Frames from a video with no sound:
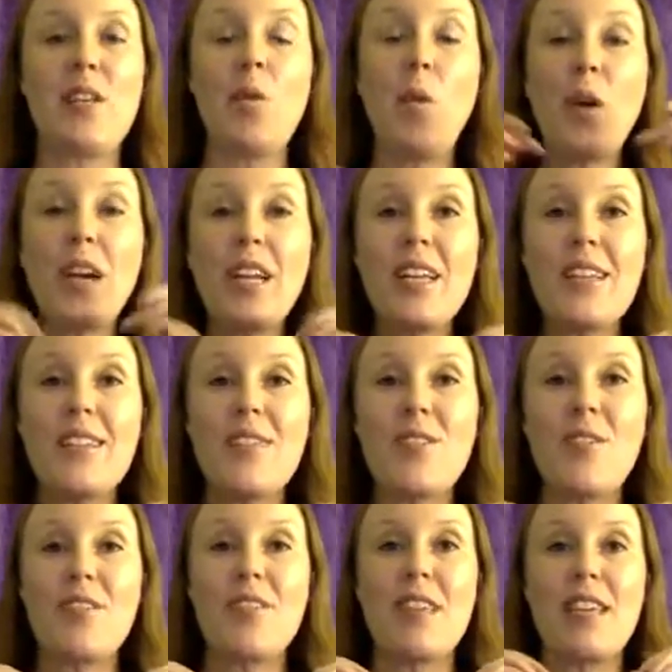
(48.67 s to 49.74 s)
it organizes
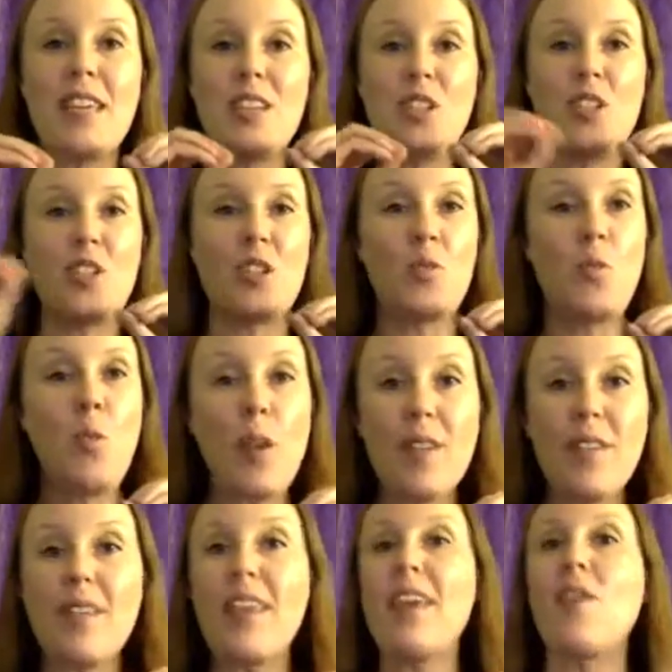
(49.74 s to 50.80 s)
our thinking to just
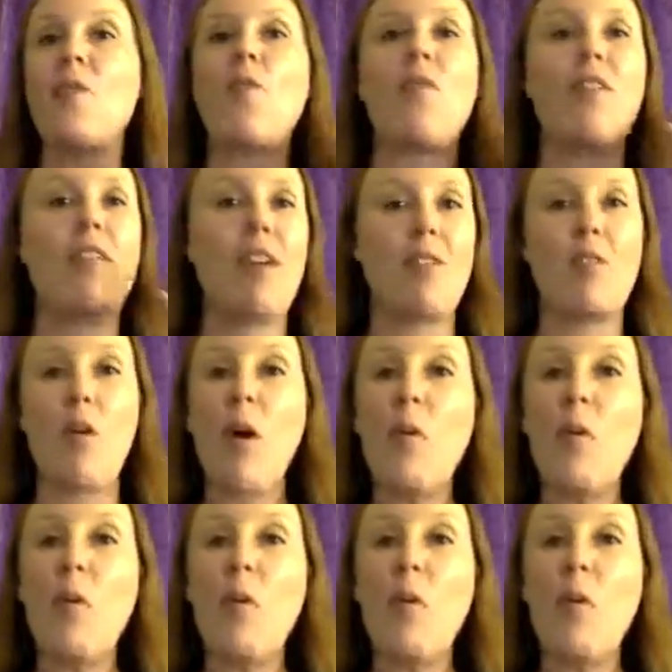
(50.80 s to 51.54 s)
one thing or another.